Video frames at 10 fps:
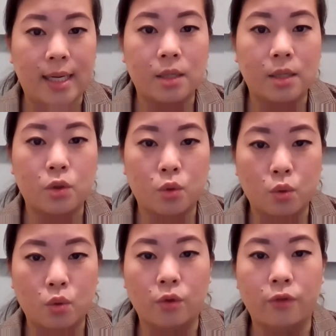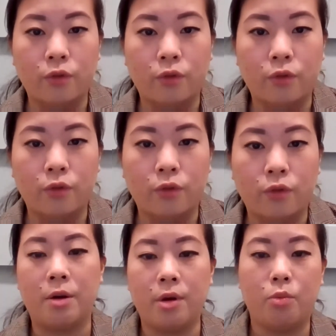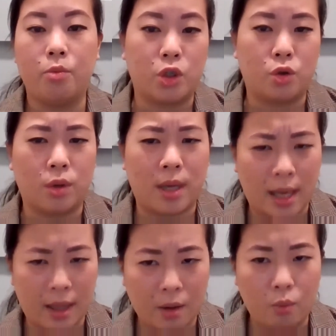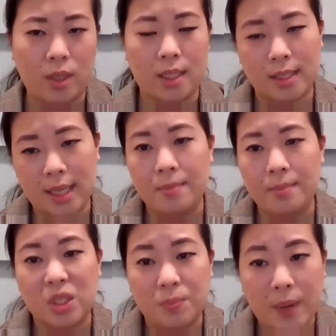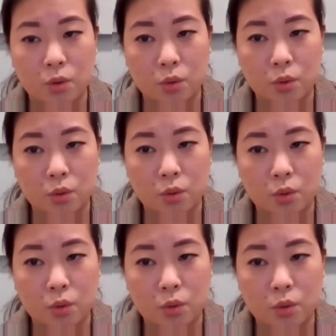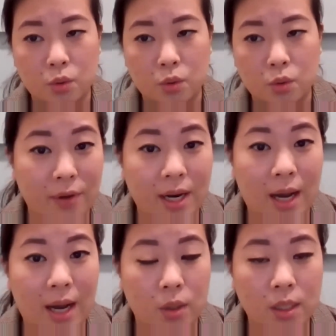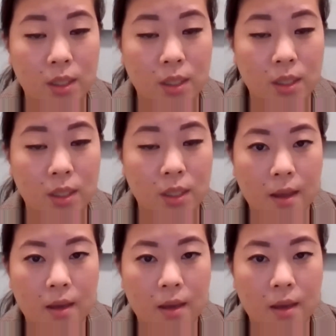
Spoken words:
or if the child's attending school for a period which together with the time he spent attending school exceeds 7 hours,